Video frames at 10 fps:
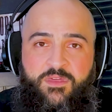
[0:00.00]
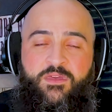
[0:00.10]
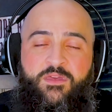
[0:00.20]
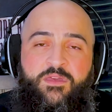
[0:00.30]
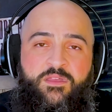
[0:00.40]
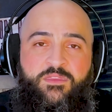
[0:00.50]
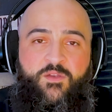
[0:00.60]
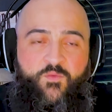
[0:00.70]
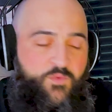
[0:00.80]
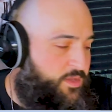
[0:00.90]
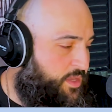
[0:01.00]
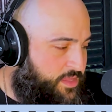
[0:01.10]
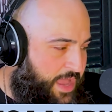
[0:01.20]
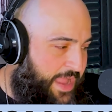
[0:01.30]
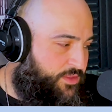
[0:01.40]
They're really
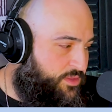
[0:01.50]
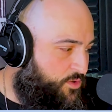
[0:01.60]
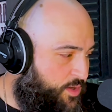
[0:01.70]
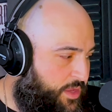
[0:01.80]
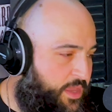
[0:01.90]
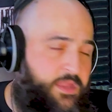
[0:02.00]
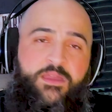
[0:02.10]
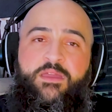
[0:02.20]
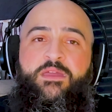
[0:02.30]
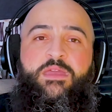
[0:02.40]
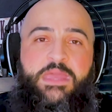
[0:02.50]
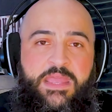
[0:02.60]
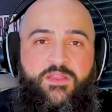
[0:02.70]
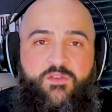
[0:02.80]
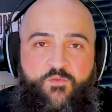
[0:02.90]
not doing it in the
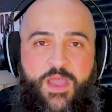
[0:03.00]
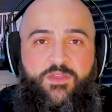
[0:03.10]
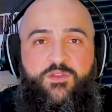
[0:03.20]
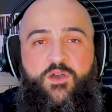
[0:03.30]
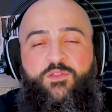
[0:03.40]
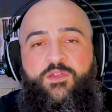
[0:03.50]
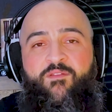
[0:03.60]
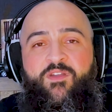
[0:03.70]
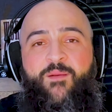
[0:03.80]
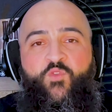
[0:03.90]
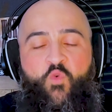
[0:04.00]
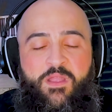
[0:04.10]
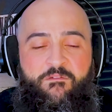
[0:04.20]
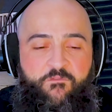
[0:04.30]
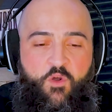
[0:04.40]
red zone. They're giving up twenty-four
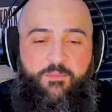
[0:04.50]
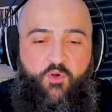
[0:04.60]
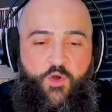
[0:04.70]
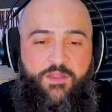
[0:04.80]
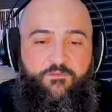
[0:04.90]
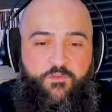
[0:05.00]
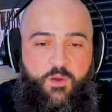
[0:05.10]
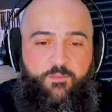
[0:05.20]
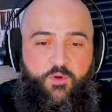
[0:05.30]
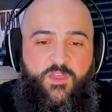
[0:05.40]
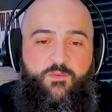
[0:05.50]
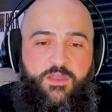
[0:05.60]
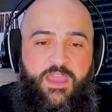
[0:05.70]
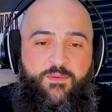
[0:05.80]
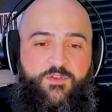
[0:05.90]
point four points per game,
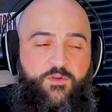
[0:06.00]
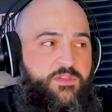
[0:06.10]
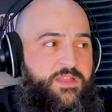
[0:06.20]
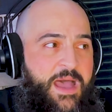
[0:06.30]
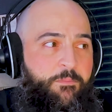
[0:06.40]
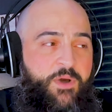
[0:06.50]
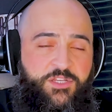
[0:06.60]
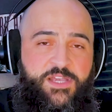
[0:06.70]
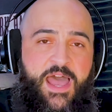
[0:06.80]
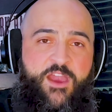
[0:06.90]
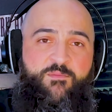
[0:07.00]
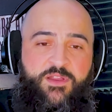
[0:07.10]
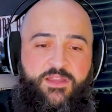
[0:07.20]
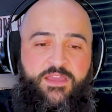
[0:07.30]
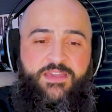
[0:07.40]
so it's not much higher, but it is
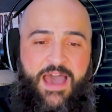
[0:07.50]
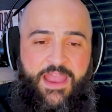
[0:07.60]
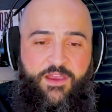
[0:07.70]
higher.